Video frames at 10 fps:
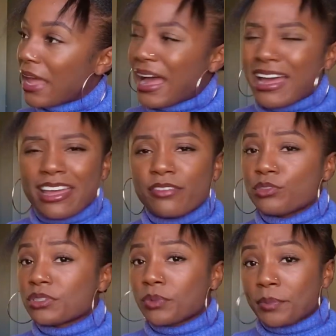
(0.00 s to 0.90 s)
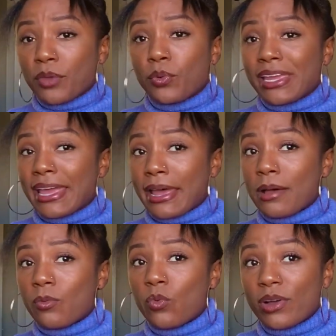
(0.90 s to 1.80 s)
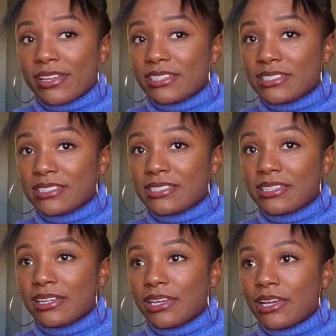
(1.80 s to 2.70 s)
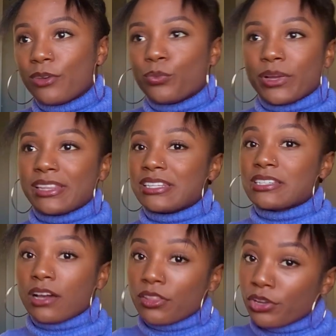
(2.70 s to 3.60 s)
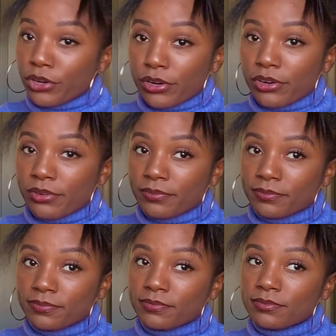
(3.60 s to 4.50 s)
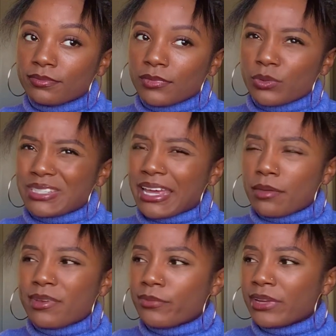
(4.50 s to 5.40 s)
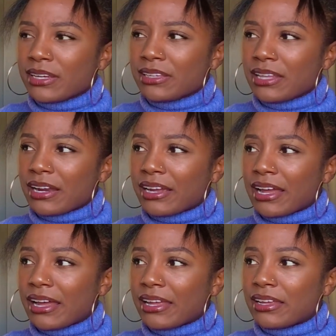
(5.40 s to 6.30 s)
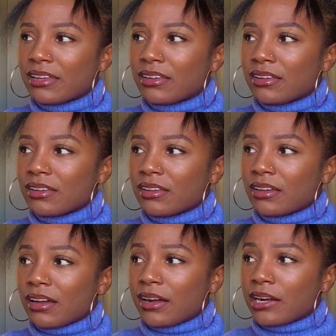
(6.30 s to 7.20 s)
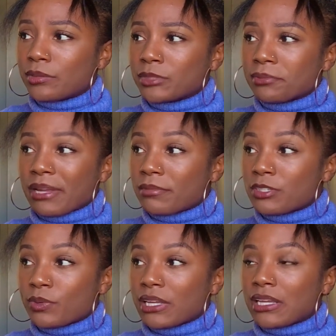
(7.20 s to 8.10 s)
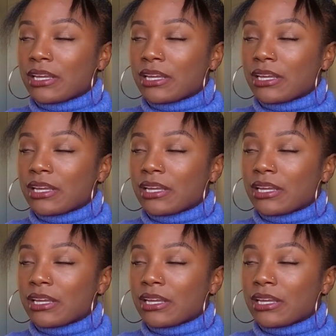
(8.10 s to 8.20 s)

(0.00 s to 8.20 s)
I've used a wig, wig cap once with this other. It was a headband wig that I got um, sometime this week.